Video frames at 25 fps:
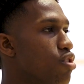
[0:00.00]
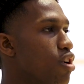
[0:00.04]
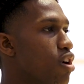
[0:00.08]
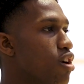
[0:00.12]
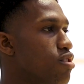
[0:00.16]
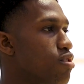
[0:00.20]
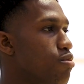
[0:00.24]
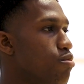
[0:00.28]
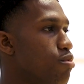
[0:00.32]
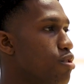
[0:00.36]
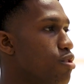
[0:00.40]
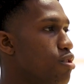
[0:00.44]

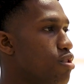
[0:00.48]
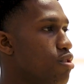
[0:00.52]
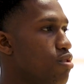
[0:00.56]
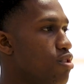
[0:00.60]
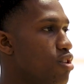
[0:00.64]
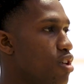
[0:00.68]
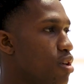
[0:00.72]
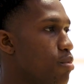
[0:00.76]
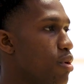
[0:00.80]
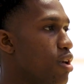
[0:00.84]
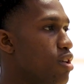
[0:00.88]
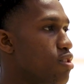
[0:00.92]
trust with
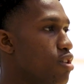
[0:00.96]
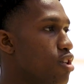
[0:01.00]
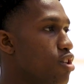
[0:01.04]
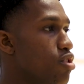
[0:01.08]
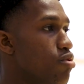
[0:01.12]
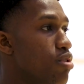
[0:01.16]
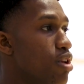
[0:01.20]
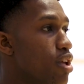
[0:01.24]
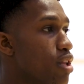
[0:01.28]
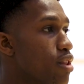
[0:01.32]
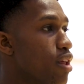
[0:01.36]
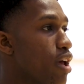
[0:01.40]
teammates, and
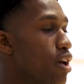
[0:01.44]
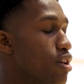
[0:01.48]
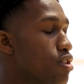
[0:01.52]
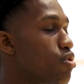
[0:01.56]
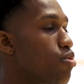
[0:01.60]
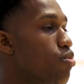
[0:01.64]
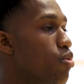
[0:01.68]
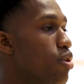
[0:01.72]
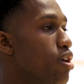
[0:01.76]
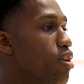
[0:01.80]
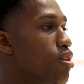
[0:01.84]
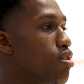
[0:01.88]
you need that
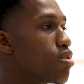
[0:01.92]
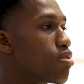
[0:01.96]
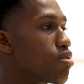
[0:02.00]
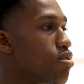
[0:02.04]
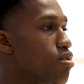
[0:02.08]
to win.